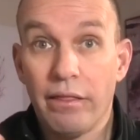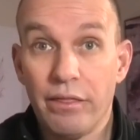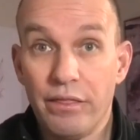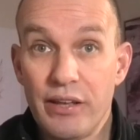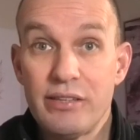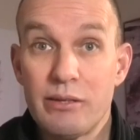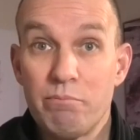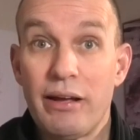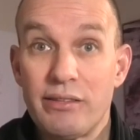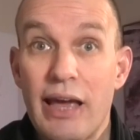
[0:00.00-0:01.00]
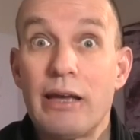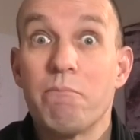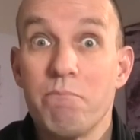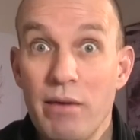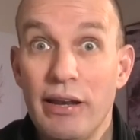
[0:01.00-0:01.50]
this may take
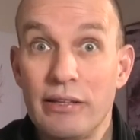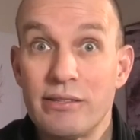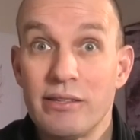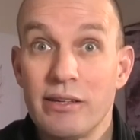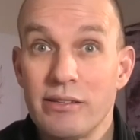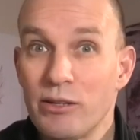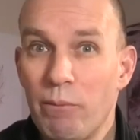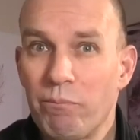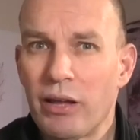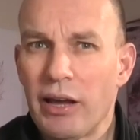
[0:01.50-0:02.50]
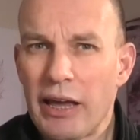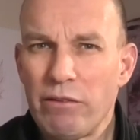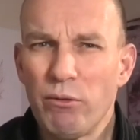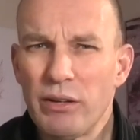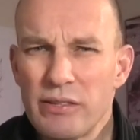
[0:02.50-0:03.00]
minutes. So if
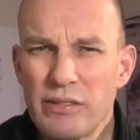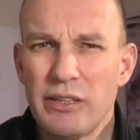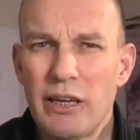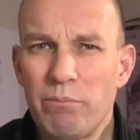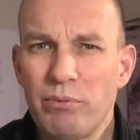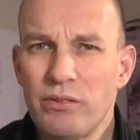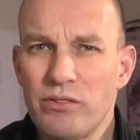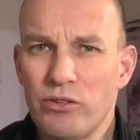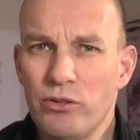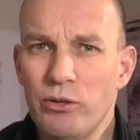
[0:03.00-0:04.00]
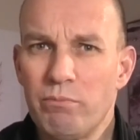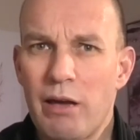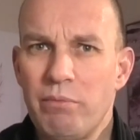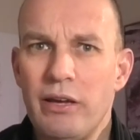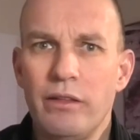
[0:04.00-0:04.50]
you want to skip to
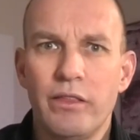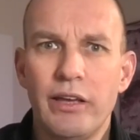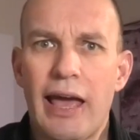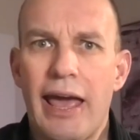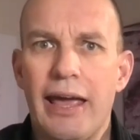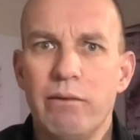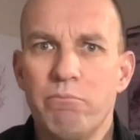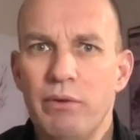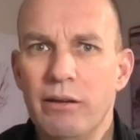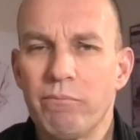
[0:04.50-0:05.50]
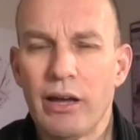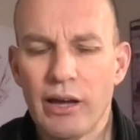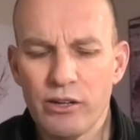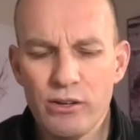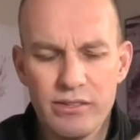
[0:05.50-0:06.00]
maybe the end bit,
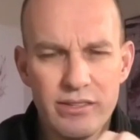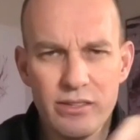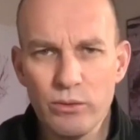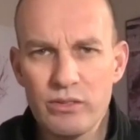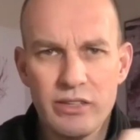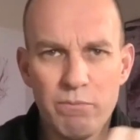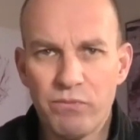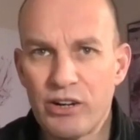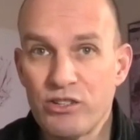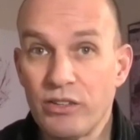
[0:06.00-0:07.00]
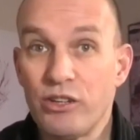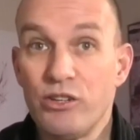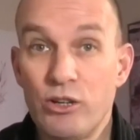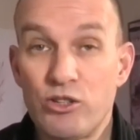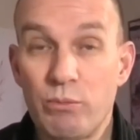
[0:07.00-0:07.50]
use this little skip function that
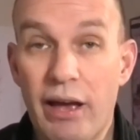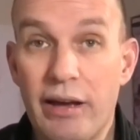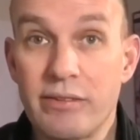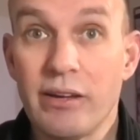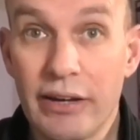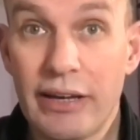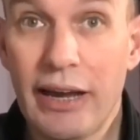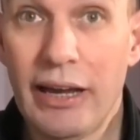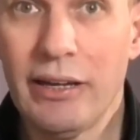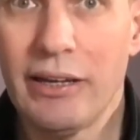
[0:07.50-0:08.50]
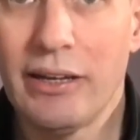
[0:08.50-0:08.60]
YouTube has, okay?